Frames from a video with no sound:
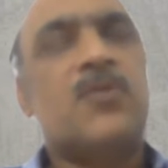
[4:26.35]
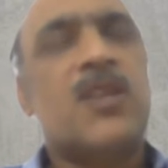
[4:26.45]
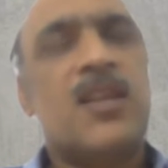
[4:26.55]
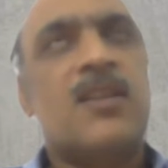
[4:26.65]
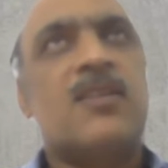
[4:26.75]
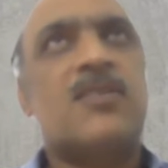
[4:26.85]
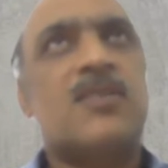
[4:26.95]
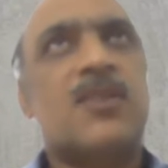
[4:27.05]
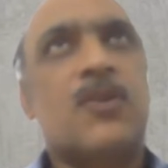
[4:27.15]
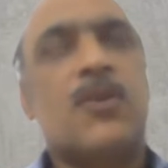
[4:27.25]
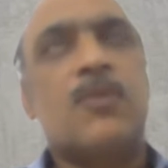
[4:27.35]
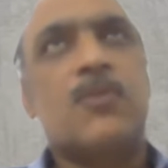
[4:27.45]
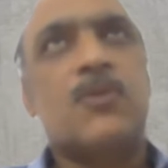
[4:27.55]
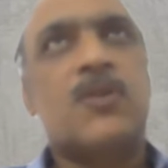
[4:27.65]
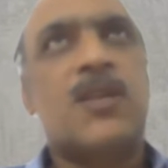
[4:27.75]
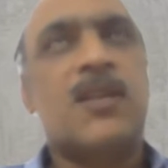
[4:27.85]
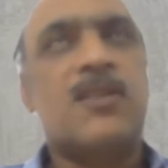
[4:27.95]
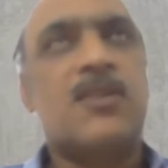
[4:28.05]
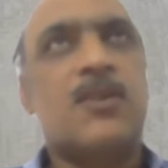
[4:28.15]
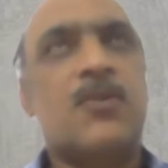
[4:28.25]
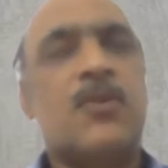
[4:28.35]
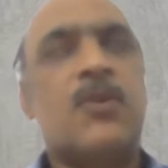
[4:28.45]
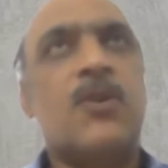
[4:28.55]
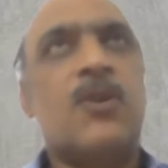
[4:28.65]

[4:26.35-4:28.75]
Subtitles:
3 years now, almost 3 years ago,